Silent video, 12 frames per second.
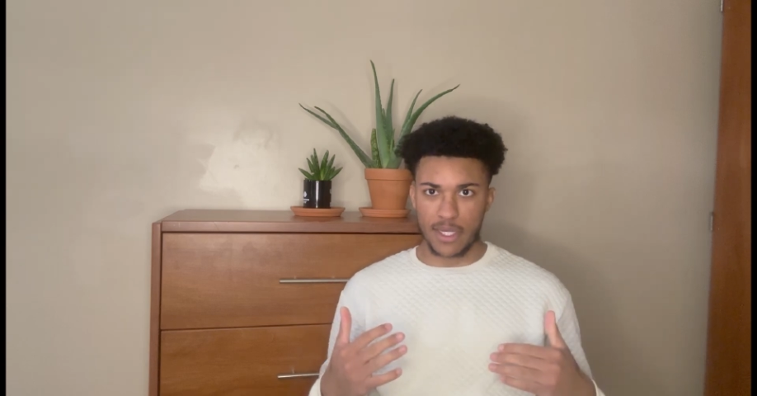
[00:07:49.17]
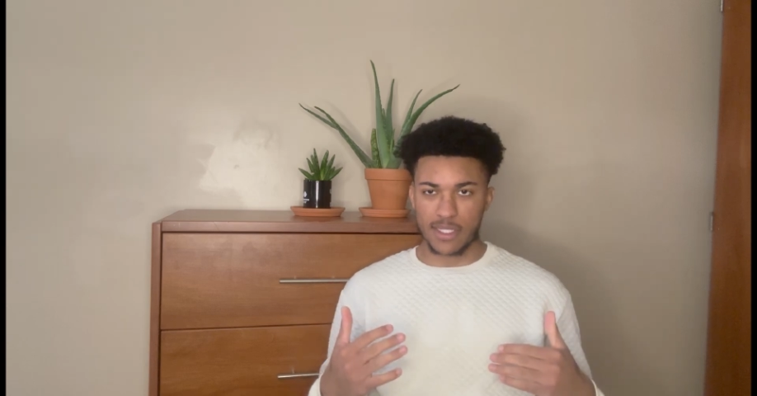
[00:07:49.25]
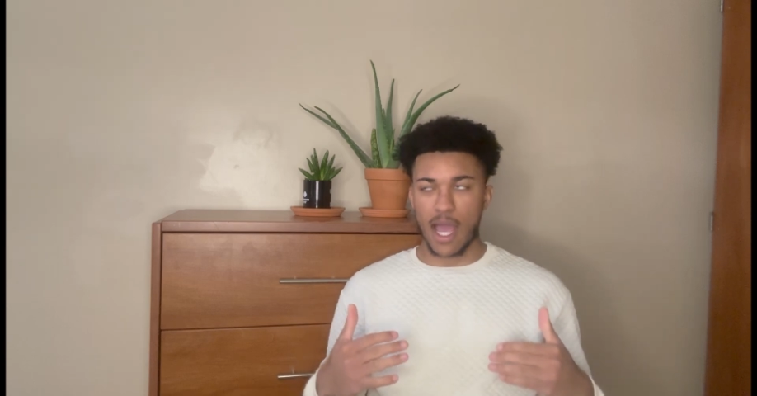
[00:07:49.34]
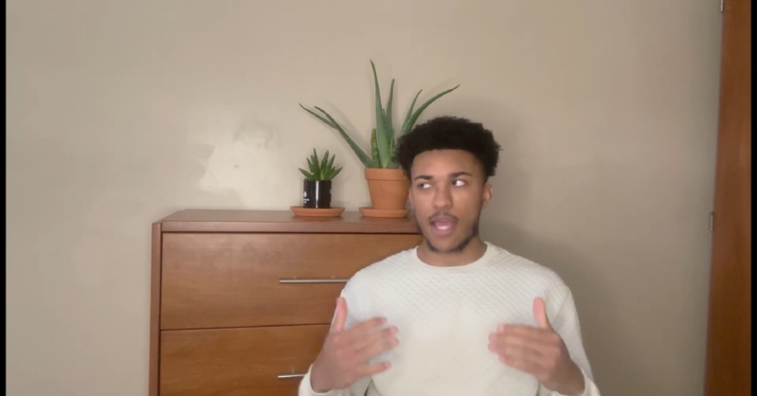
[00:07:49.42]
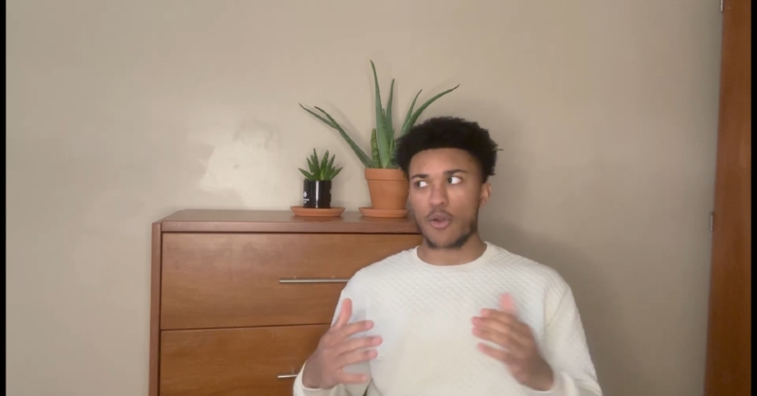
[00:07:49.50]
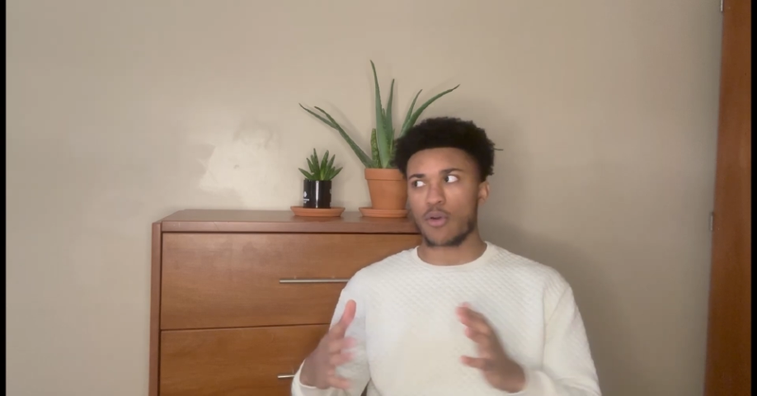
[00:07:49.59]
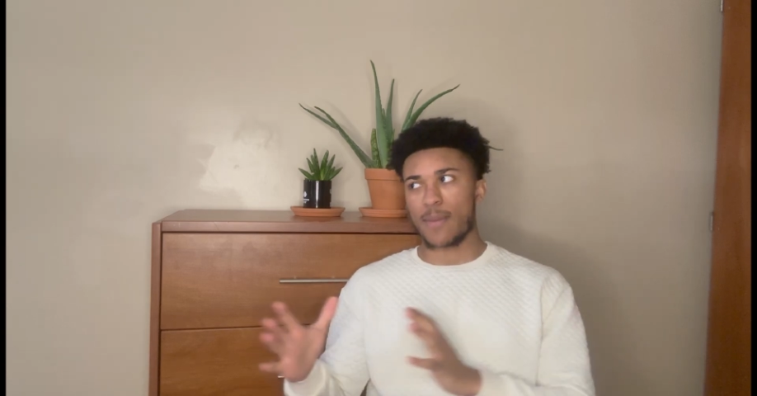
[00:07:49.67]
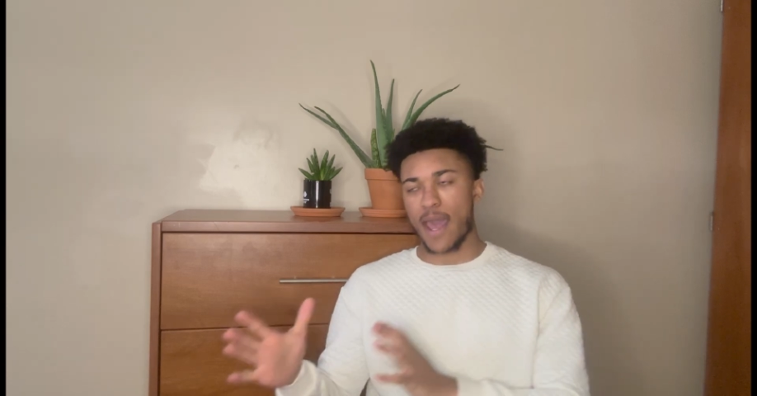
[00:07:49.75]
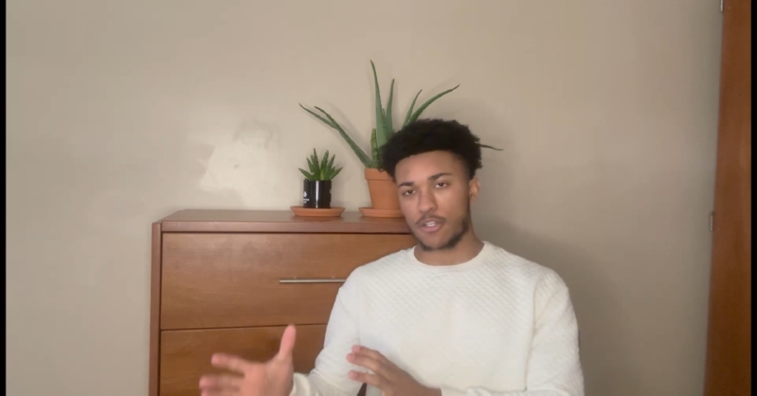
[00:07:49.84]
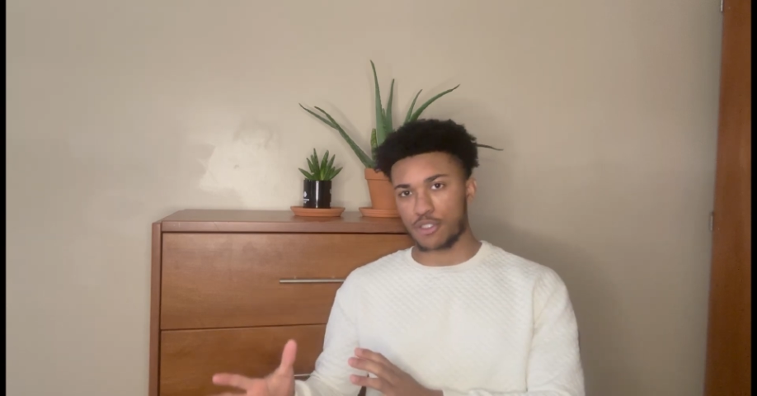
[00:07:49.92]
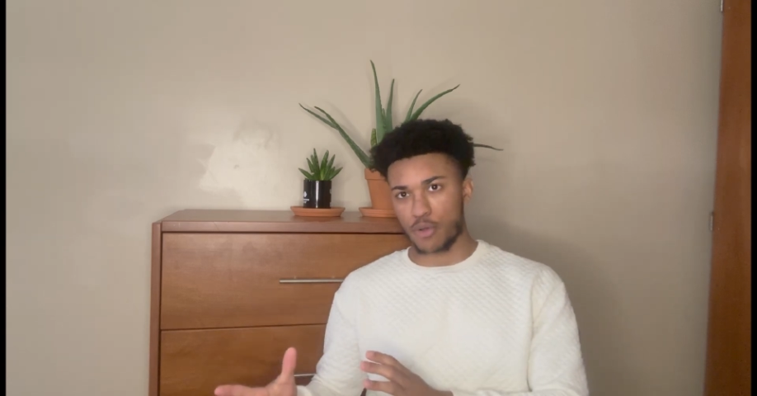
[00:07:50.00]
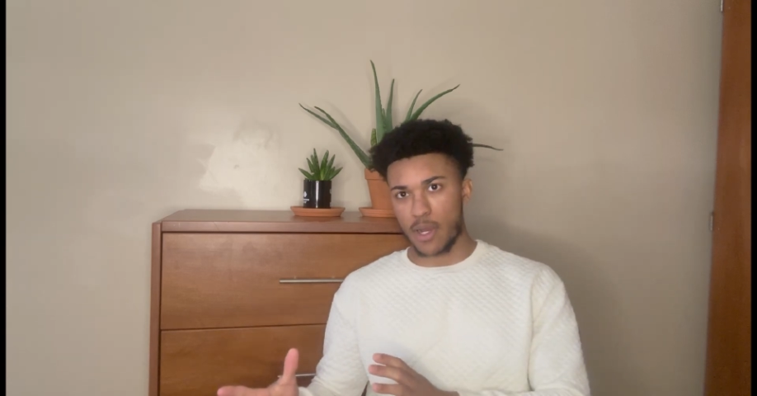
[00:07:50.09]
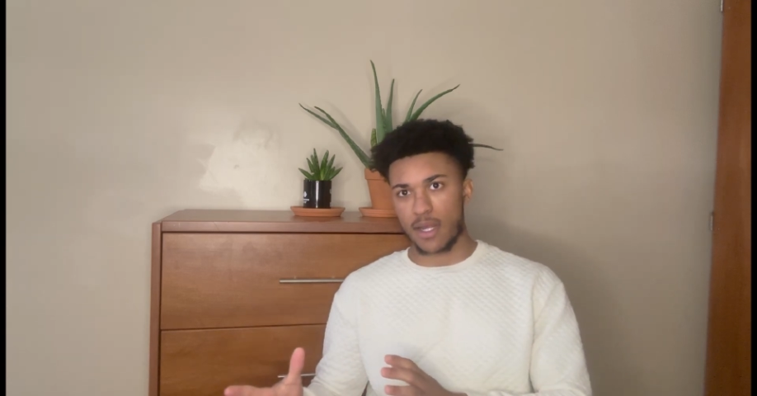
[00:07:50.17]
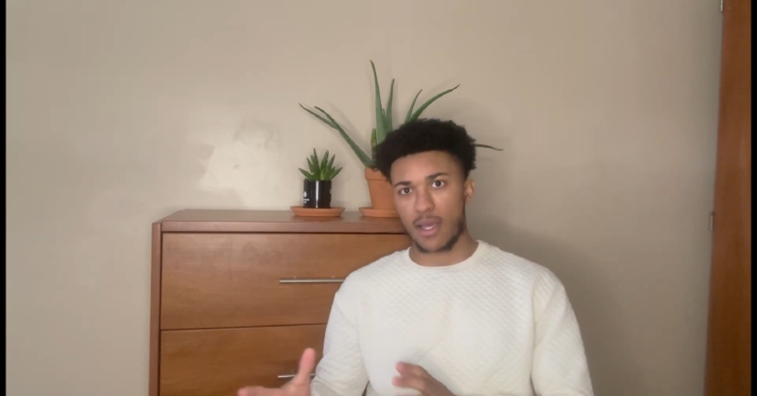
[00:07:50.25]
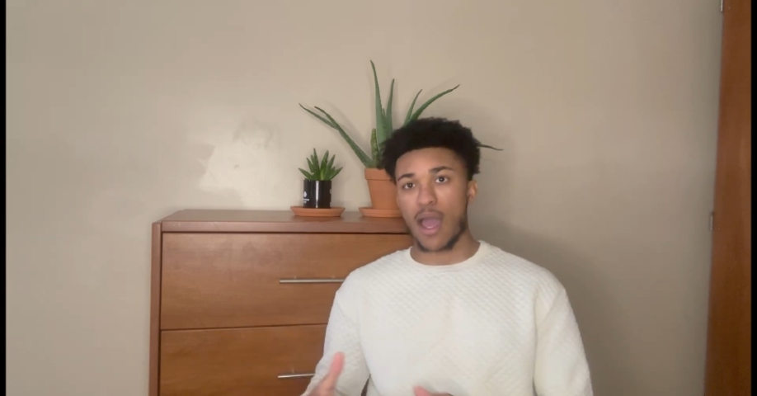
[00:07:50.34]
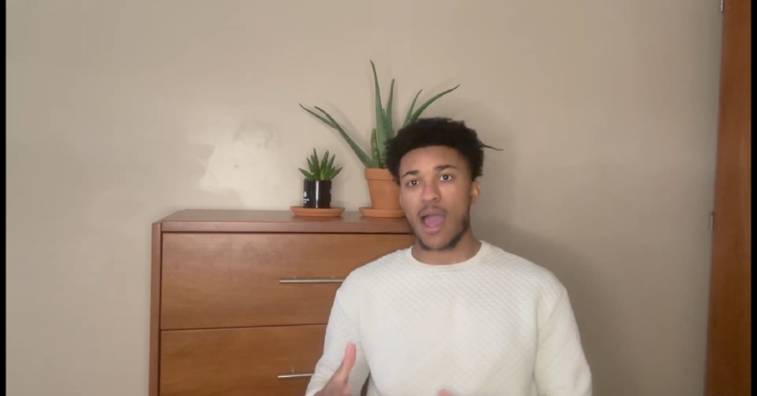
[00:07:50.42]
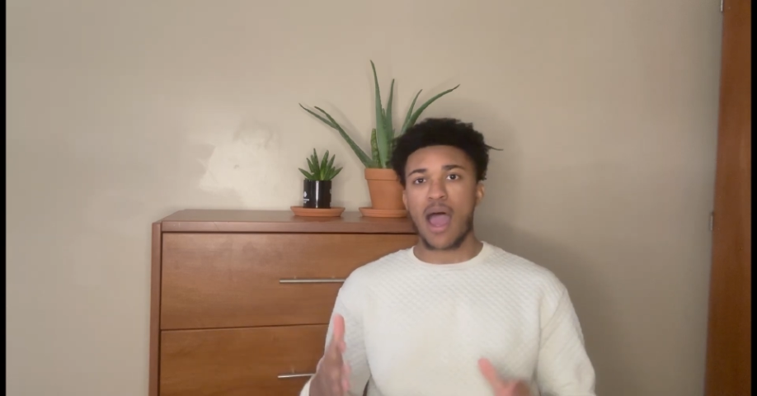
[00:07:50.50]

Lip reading: is I know I'm actually trading.